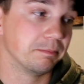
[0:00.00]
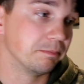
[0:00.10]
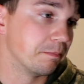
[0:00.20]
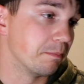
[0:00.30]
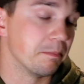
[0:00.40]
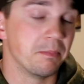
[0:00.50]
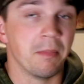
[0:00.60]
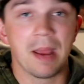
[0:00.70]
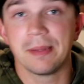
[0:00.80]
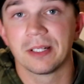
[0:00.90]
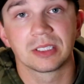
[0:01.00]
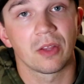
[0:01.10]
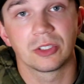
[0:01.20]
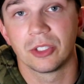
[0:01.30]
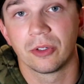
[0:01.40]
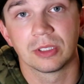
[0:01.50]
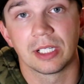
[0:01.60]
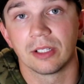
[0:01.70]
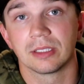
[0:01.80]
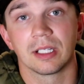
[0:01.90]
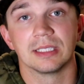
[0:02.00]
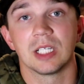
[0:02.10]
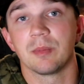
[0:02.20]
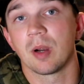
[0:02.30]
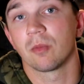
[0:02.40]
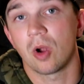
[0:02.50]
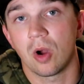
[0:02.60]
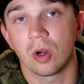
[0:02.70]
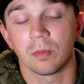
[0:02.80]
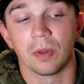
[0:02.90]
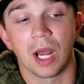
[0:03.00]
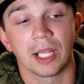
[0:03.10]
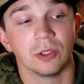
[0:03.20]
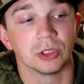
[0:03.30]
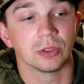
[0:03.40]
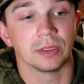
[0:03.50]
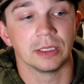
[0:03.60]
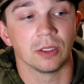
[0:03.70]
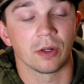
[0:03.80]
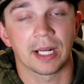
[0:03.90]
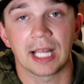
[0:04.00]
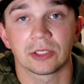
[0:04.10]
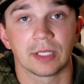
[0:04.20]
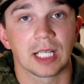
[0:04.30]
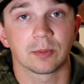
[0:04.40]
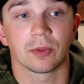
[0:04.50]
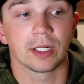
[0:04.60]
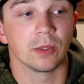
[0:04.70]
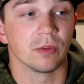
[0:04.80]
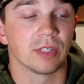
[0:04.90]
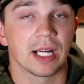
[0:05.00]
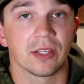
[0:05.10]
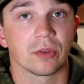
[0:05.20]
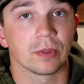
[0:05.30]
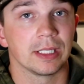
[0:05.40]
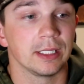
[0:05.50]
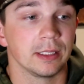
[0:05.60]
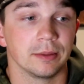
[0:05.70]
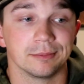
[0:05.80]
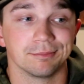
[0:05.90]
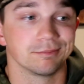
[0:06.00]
Maybe there's other tuners that are going to tell me I'm wrong, but I usually, on a naturally aspirated with 93,